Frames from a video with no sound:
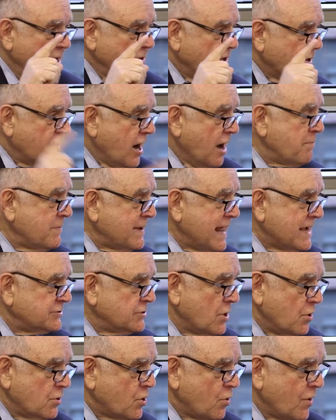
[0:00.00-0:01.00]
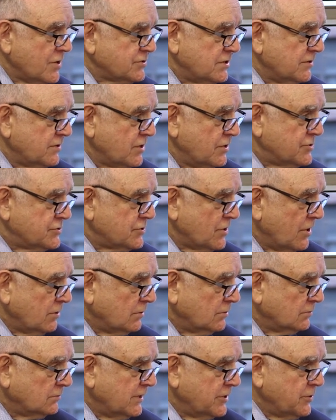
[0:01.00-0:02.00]
The government has no cost of goods
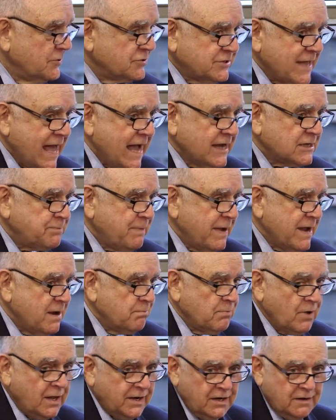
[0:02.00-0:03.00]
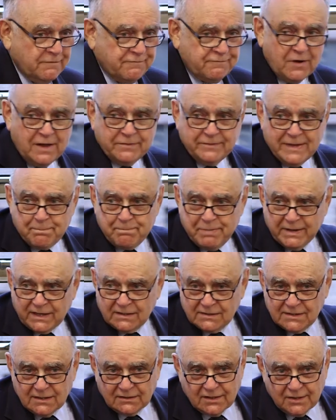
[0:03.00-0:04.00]
sold. They use taxpayer money to fund their
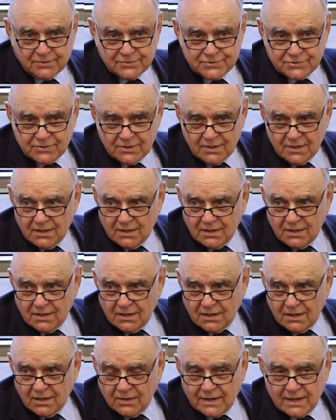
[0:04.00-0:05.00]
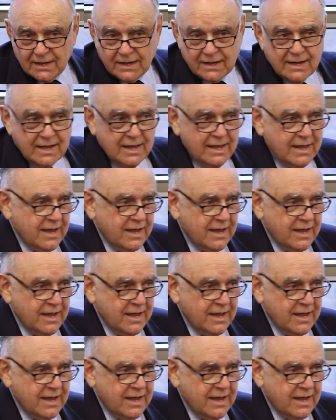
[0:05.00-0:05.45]
picadillos, okay?